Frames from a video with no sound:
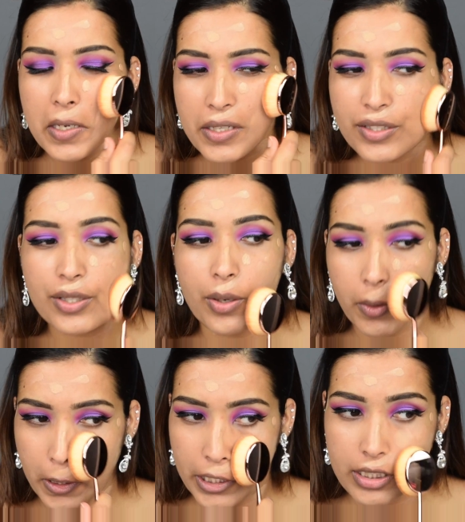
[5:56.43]

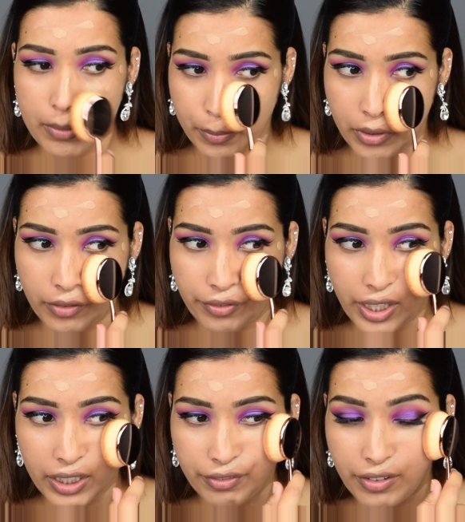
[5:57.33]
so it's
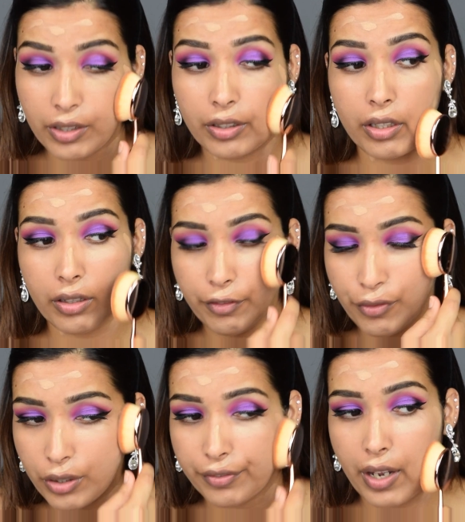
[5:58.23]
perfect for
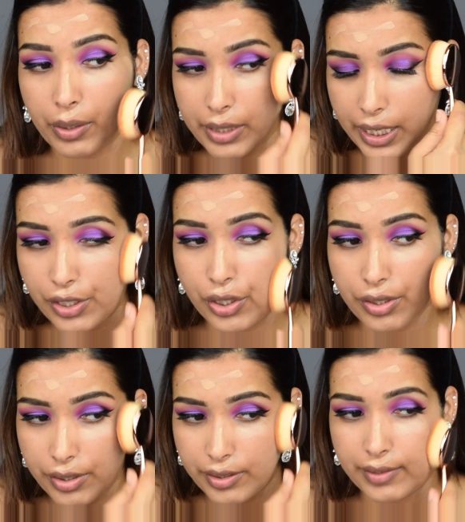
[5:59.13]
foundation.